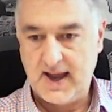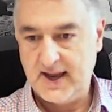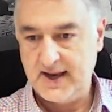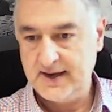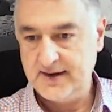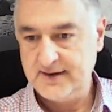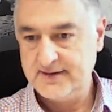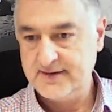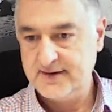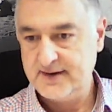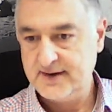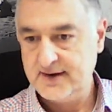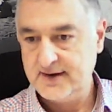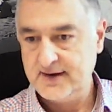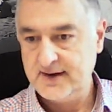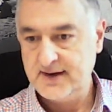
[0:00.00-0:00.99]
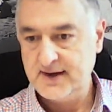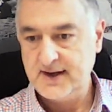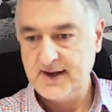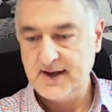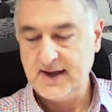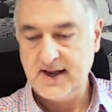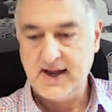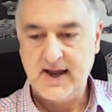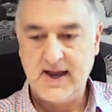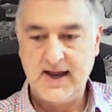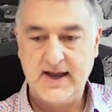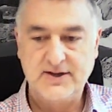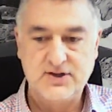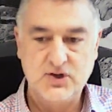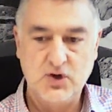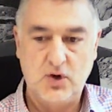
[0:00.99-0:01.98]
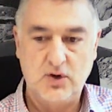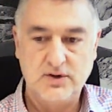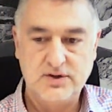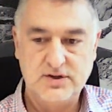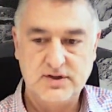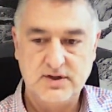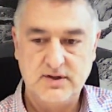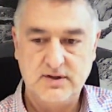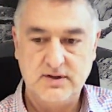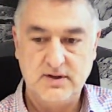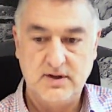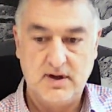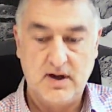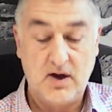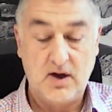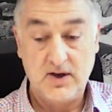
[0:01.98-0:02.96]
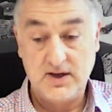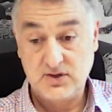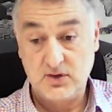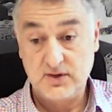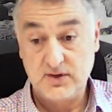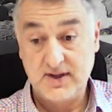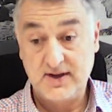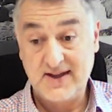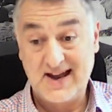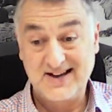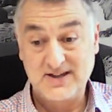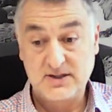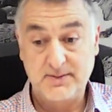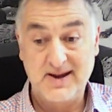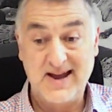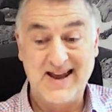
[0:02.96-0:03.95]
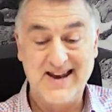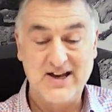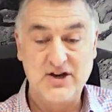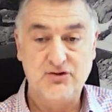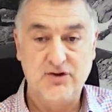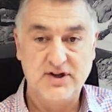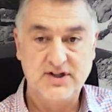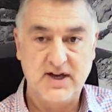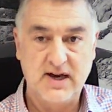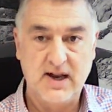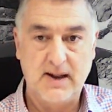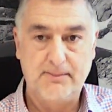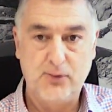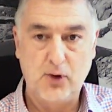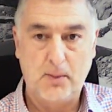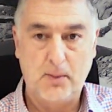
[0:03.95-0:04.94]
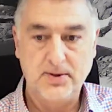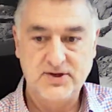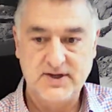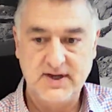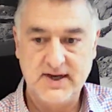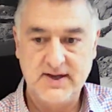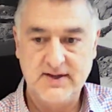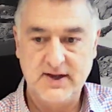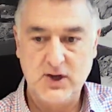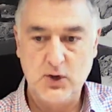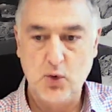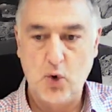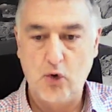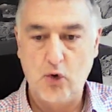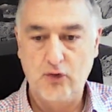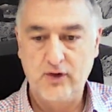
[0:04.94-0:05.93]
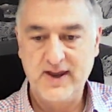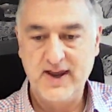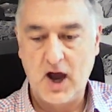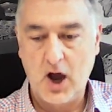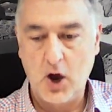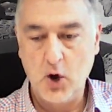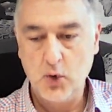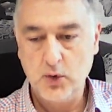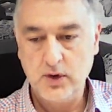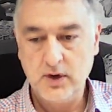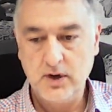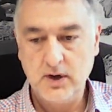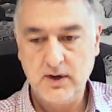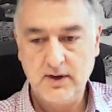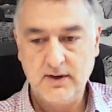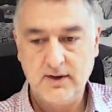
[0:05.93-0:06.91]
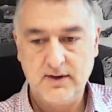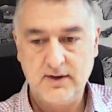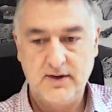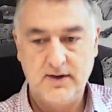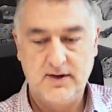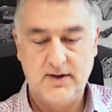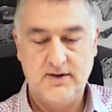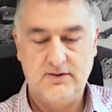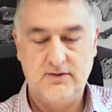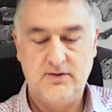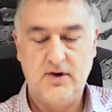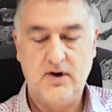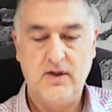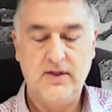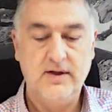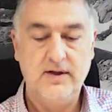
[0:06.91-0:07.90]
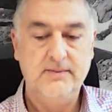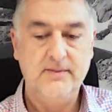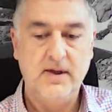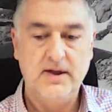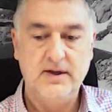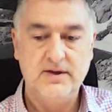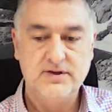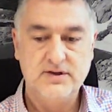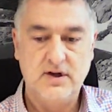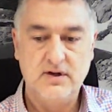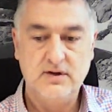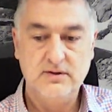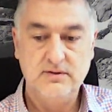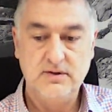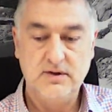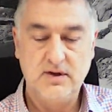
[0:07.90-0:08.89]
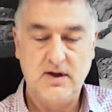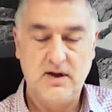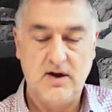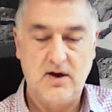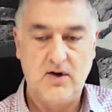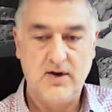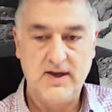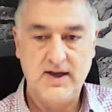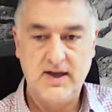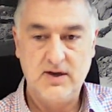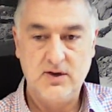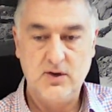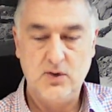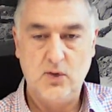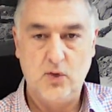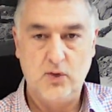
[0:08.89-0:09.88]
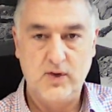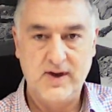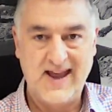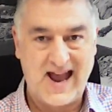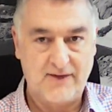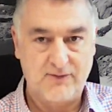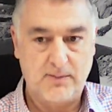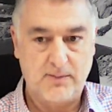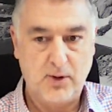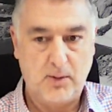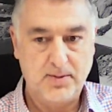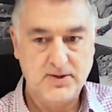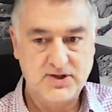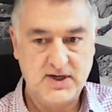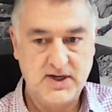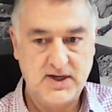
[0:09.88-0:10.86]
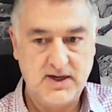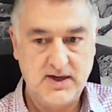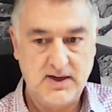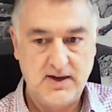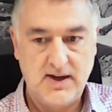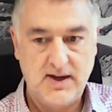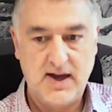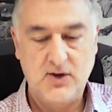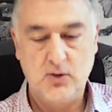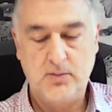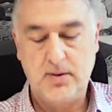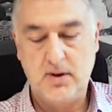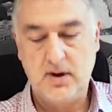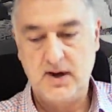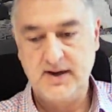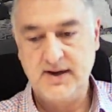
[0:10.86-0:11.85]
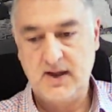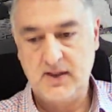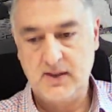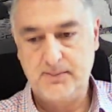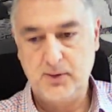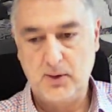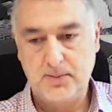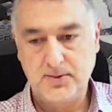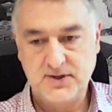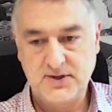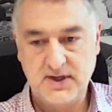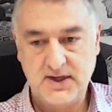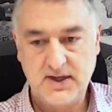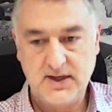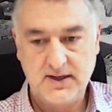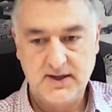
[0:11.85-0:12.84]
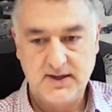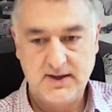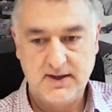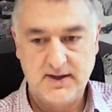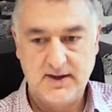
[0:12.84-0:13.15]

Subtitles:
and it's not, so there has to be an interest in a property that you already own, rather. So, i.e. you already have a property and you're buying another property.